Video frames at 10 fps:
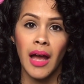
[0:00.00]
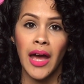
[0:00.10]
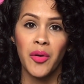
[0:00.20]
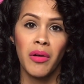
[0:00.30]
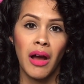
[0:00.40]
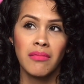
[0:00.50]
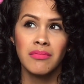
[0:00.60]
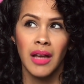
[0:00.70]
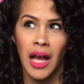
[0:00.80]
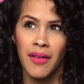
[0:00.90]
I don't
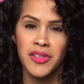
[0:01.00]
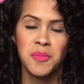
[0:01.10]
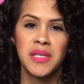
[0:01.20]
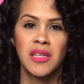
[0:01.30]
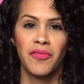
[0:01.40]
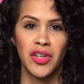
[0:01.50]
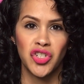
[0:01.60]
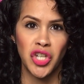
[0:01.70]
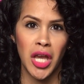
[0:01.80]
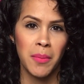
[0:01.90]
have a specific
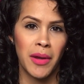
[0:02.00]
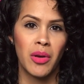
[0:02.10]
shape.